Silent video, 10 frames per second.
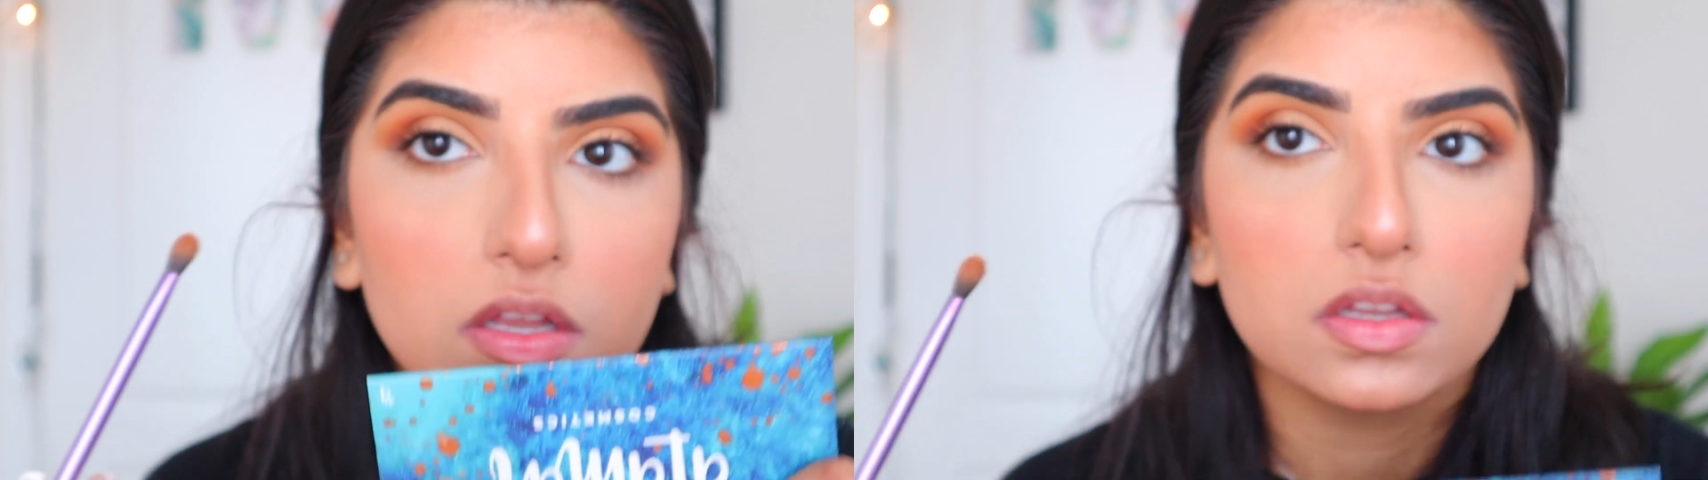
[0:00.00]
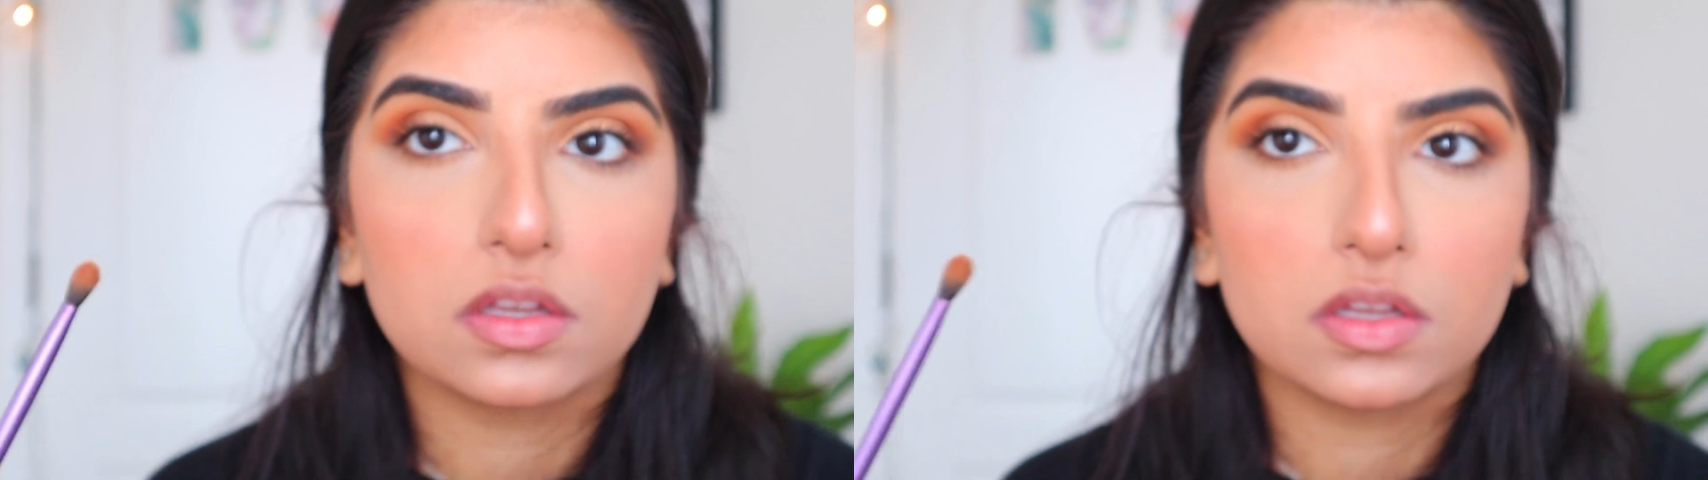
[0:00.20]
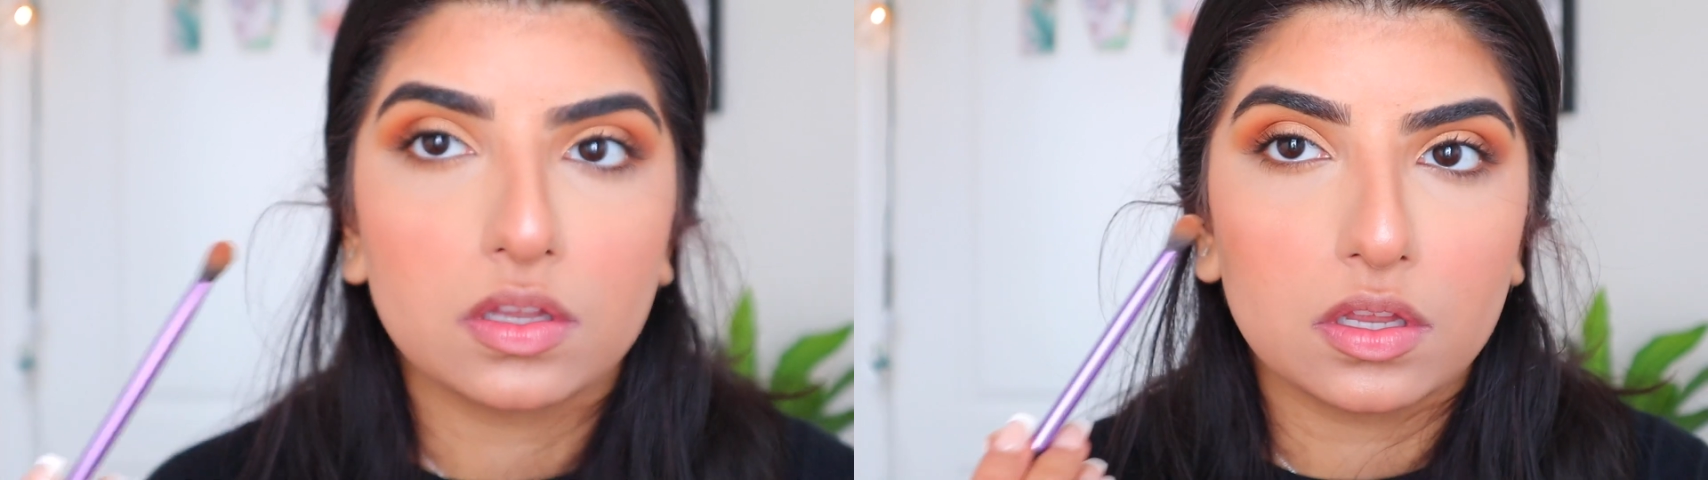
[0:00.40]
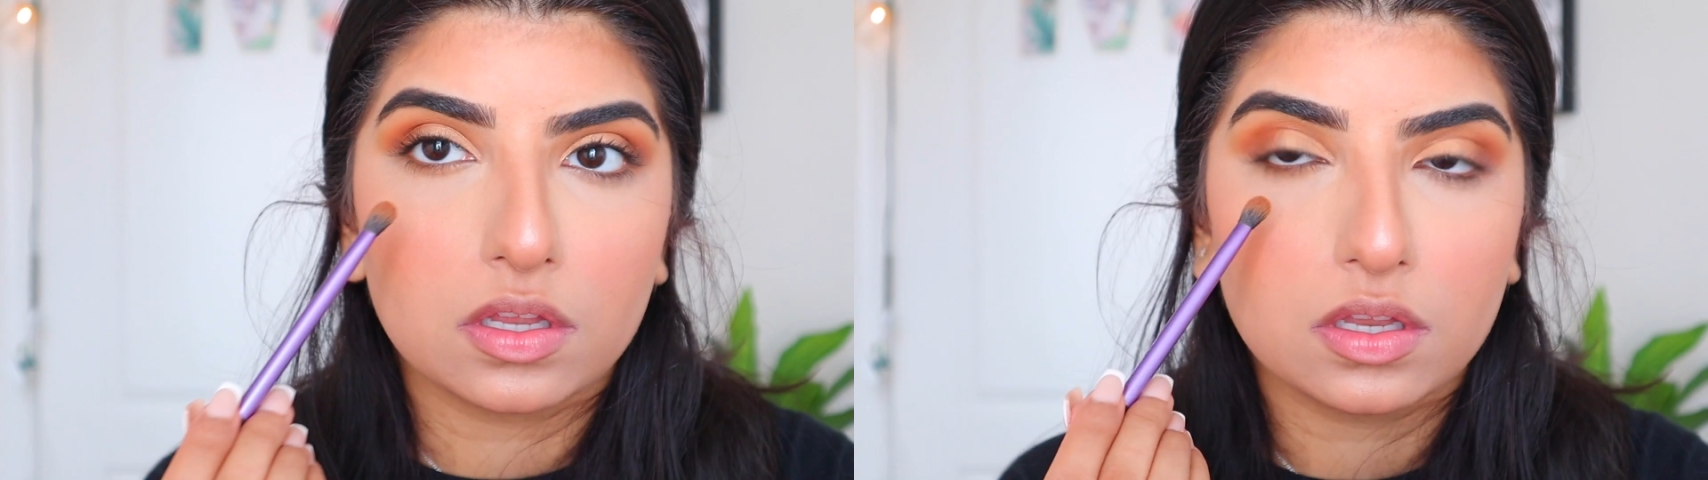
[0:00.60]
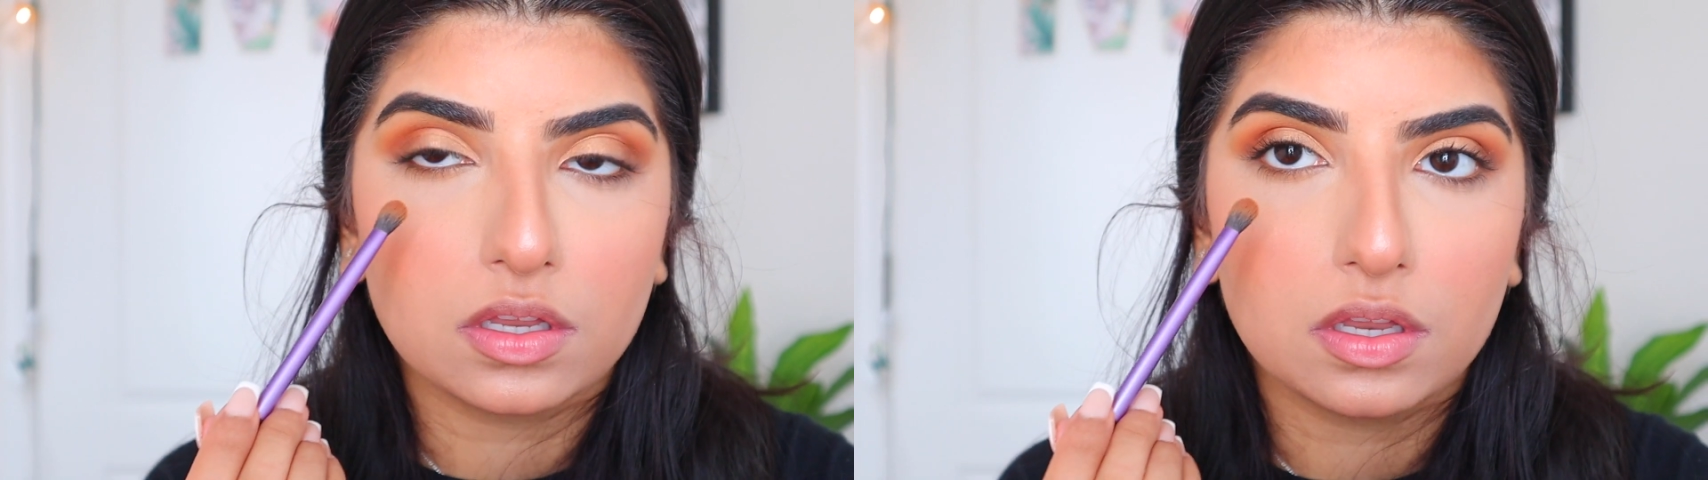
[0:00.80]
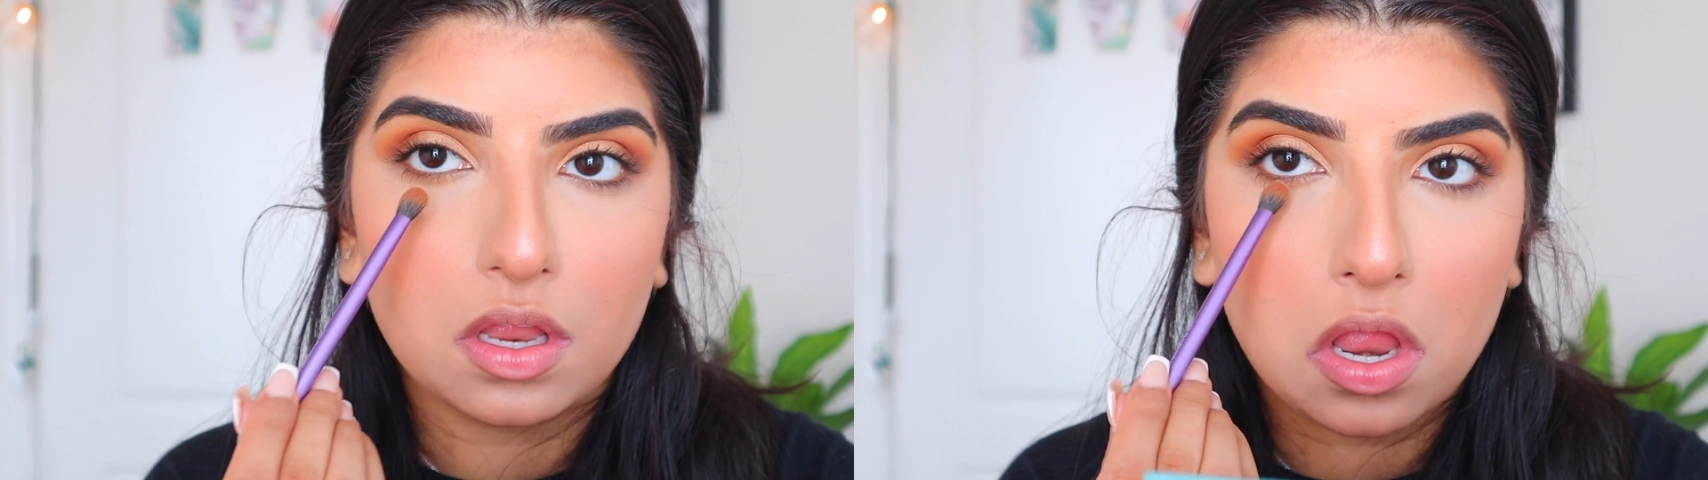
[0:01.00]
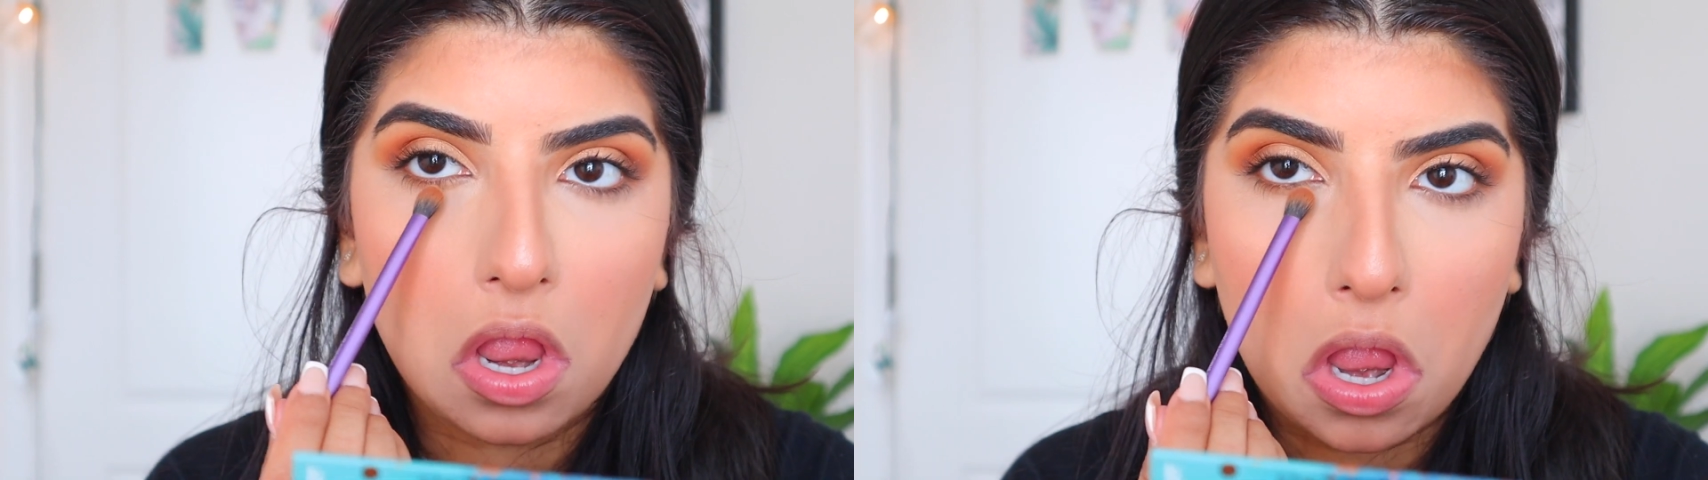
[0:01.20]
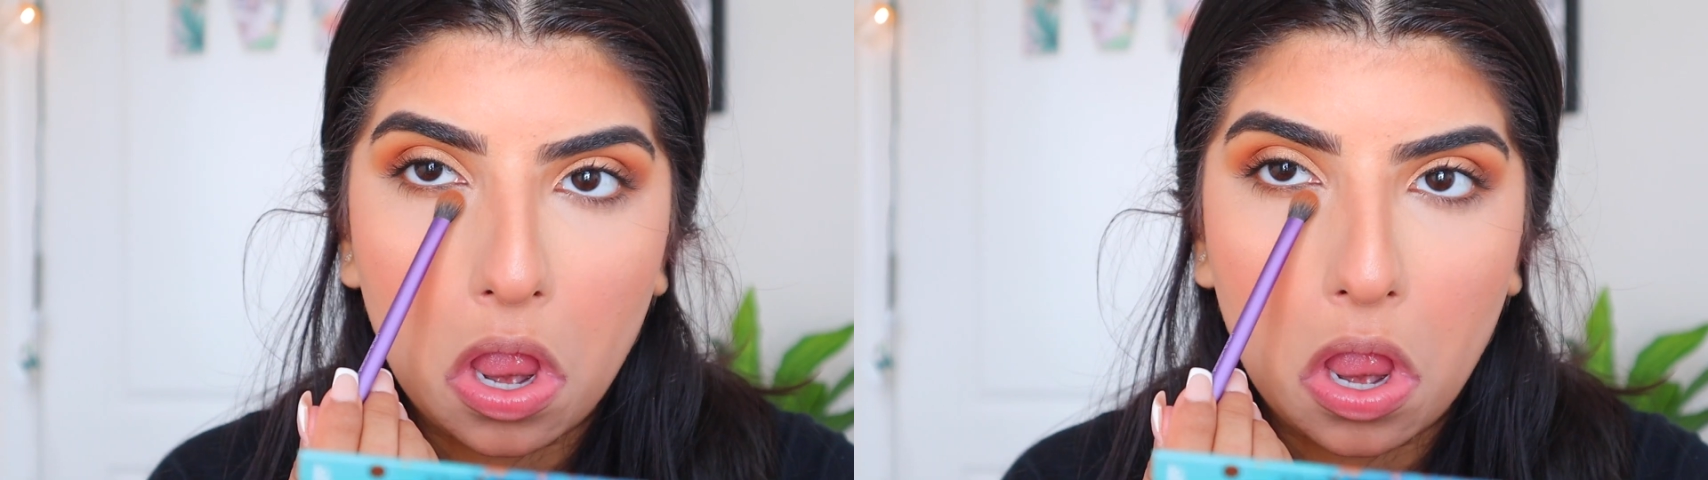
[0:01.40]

the palette, and